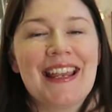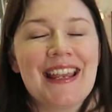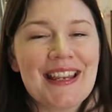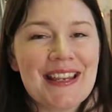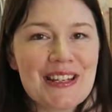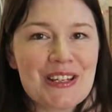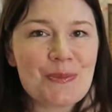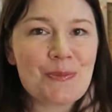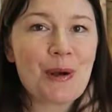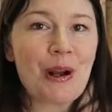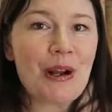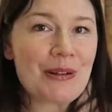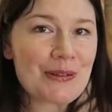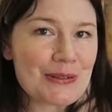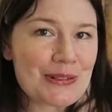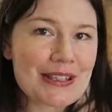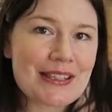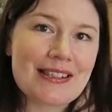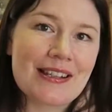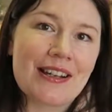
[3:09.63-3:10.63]
each
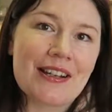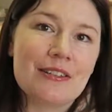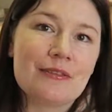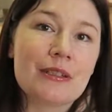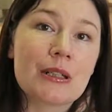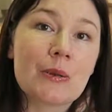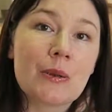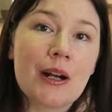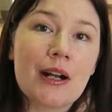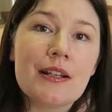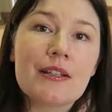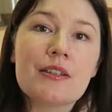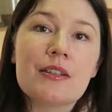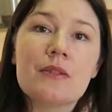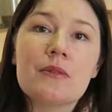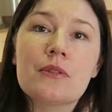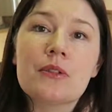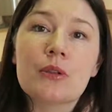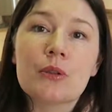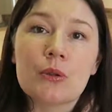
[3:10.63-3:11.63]
bridal designer requires
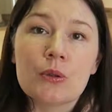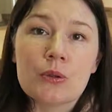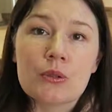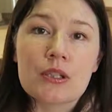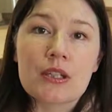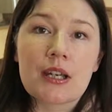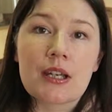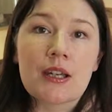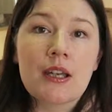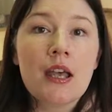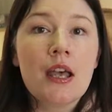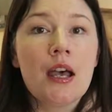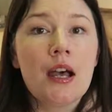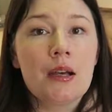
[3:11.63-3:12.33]
you to order